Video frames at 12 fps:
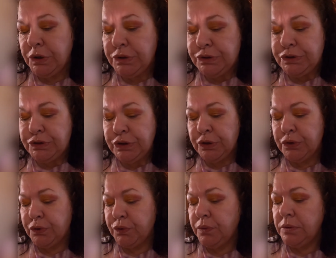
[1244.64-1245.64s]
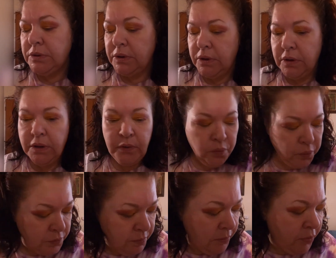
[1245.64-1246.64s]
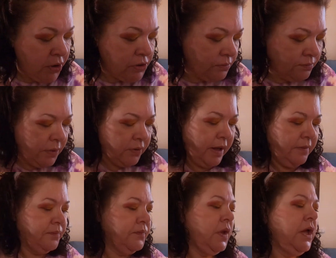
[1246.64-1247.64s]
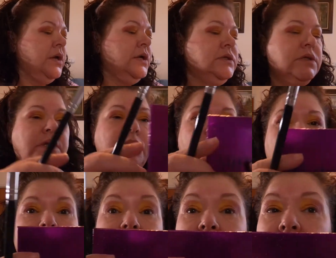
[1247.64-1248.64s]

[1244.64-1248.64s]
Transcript: So, where's my brush? Okay. So then we're going to